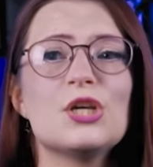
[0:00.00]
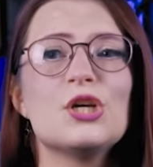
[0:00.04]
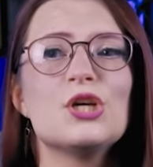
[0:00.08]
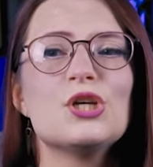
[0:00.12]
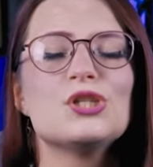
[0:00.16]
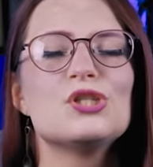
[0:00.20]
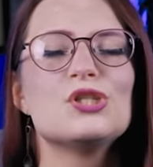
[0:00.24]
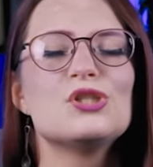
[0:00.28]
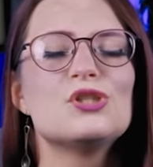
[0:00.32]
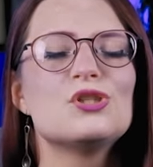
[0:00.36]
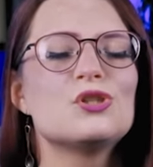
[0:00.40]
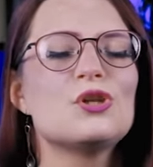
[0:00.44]

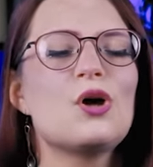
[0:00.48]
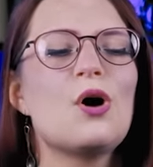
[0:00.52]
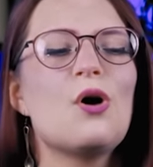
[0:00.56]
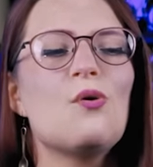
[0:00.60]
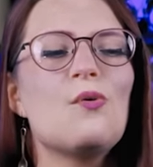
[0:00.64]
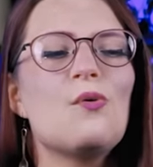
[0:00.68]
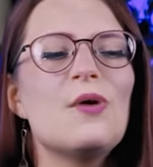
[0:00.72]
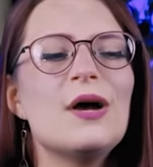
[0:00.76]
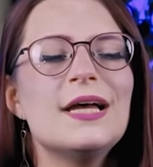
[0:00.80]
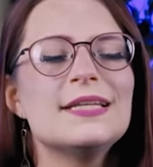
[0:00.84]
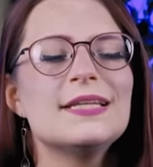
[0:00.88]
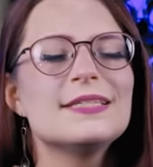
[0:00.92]

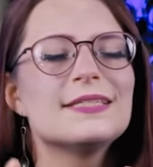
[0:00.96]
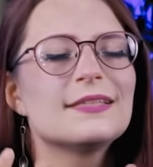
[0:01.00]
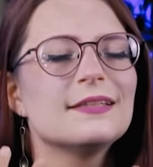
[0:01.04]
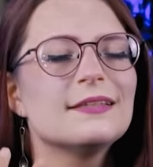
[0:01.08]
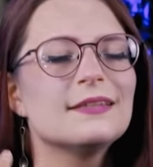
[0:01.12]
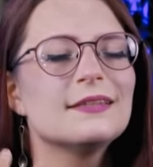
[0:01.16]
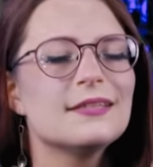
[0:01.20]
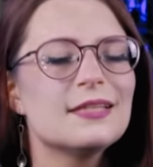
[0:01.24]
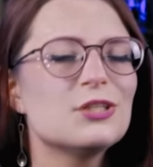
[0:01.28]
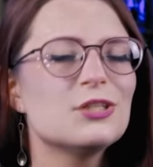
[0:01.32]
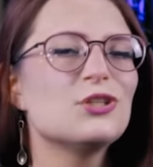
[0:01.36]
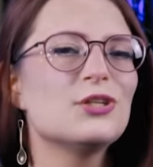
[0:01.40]
so
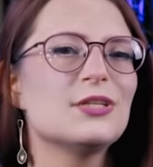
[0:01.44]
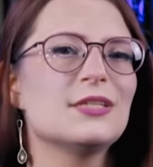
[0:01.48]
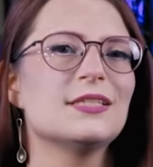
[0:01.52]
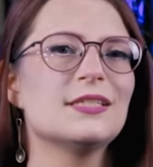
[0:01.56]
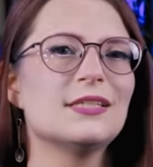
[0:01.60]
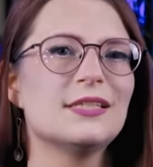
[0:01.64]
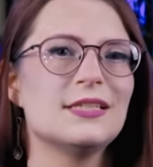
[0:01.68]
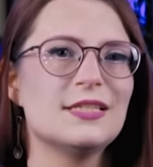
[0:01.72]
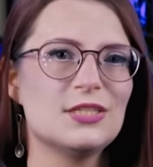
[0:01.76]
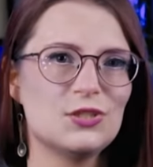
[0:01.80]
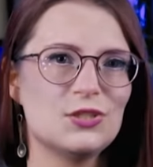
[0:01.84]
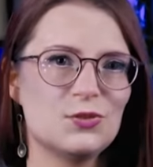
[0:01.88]

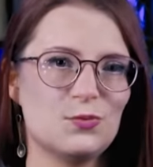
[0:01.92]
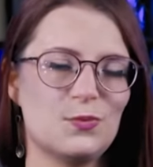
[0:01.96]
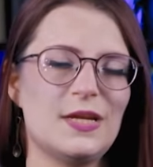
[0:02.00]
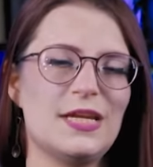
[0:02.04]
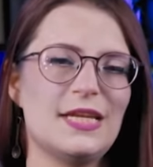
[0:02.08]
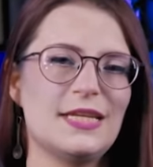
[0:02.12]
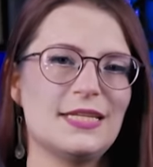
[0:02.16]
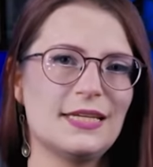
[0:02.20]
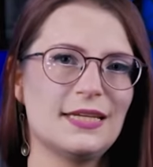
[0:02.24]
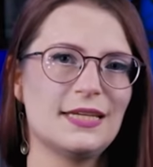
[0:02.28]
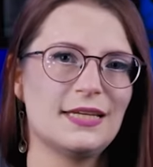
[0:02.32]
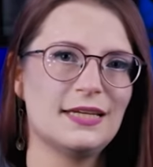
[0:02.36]
deliciously sweet.